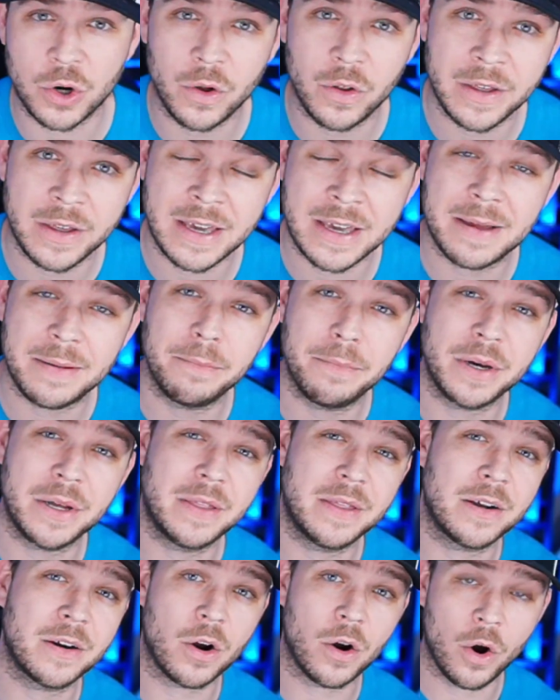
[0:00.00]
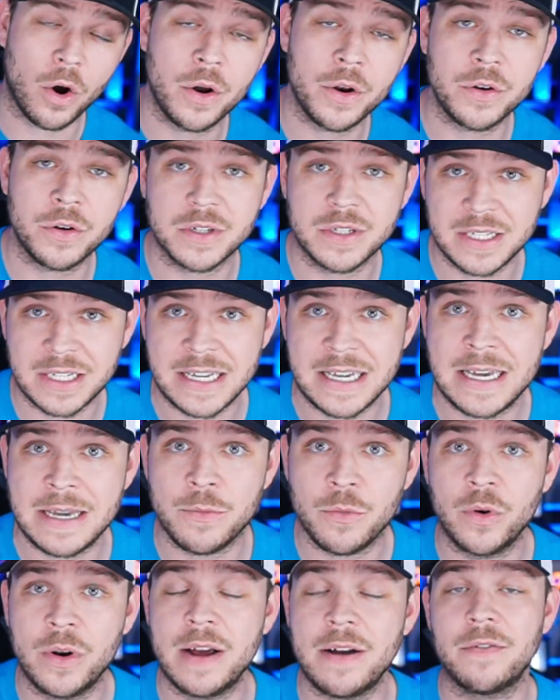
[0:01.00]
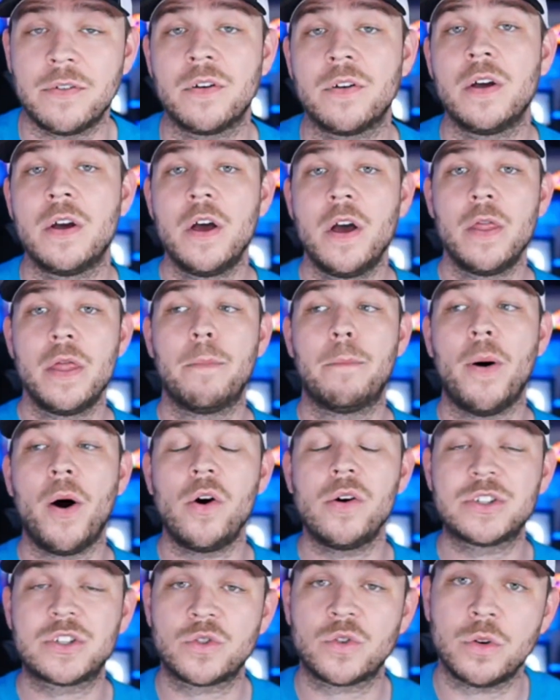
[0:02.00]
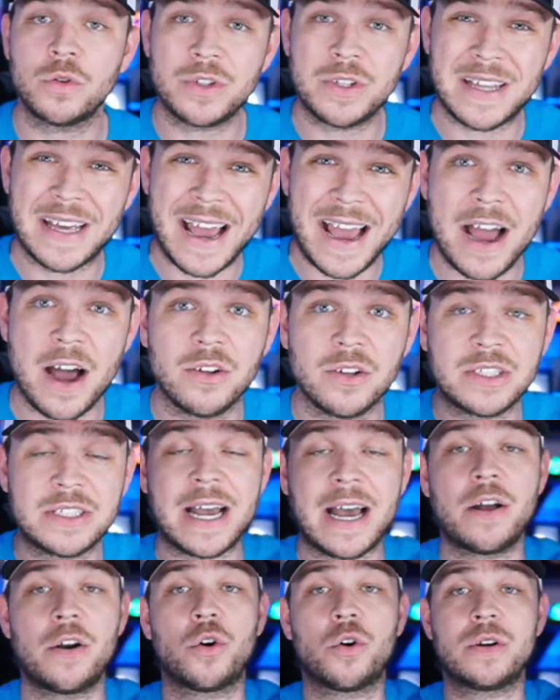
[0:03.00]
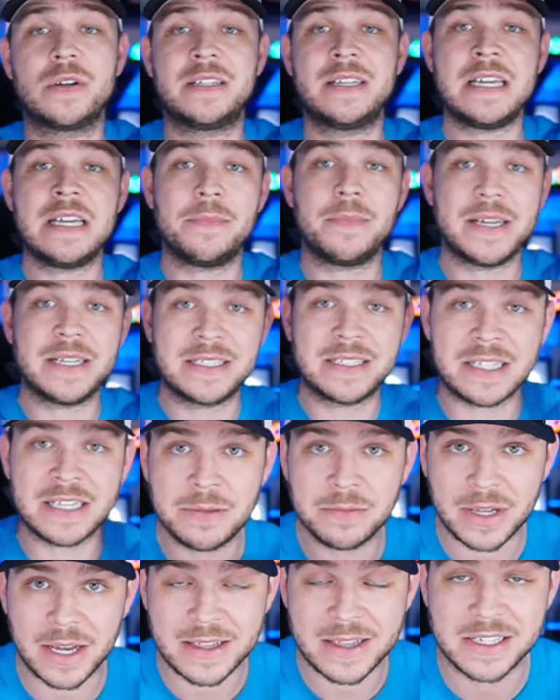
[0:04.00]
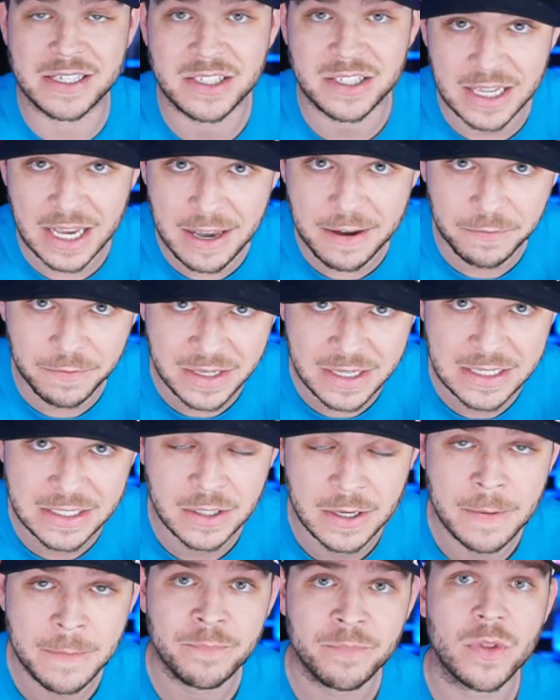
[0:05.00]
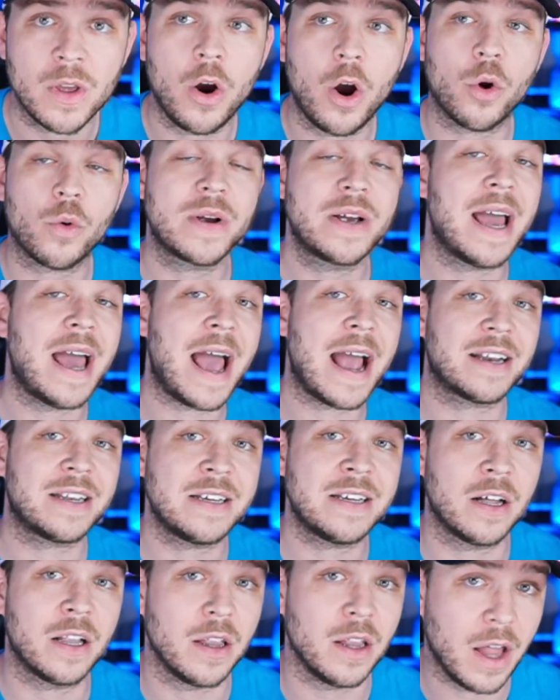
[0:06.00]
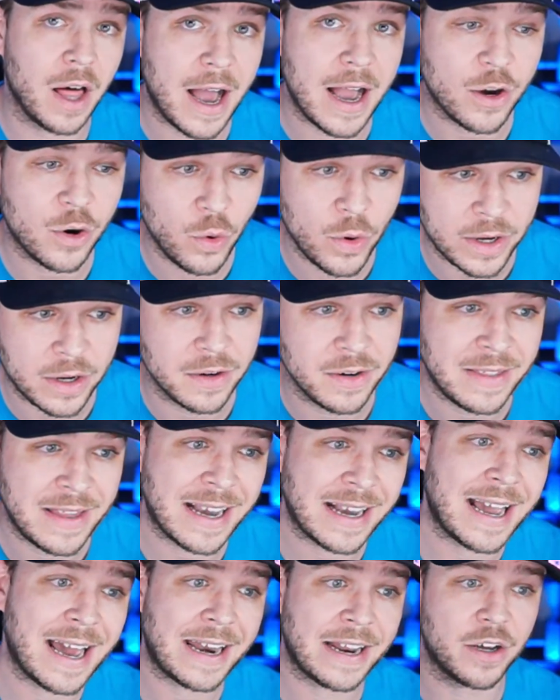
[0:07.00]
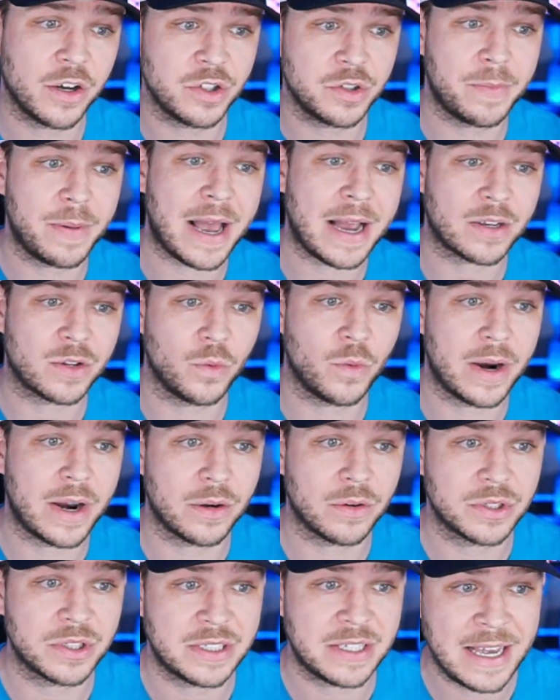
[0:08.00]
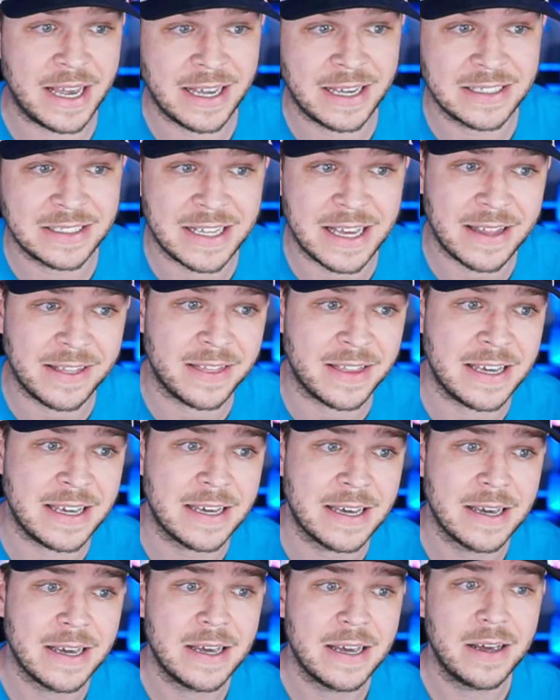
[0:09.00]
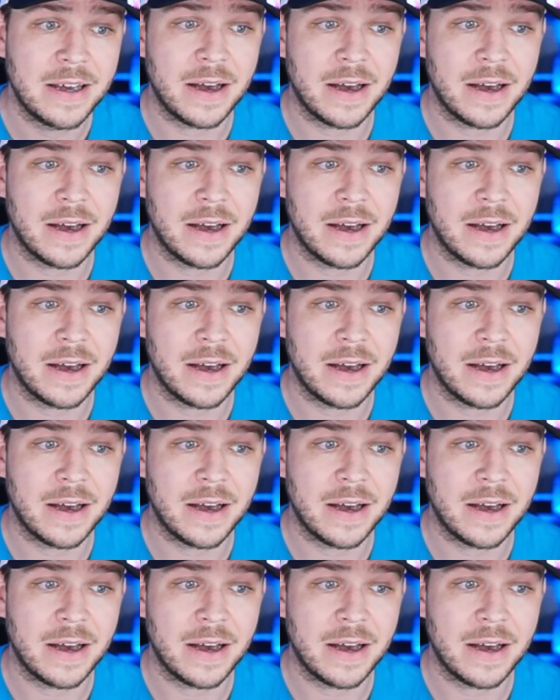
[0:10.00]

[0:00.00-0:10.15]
controlling it, but they're on your team, whenever the ball is thrown to the outside or deep, it seems like the safeties are reacting a lot quicker. And that kind of goes back to what I was saying, is that the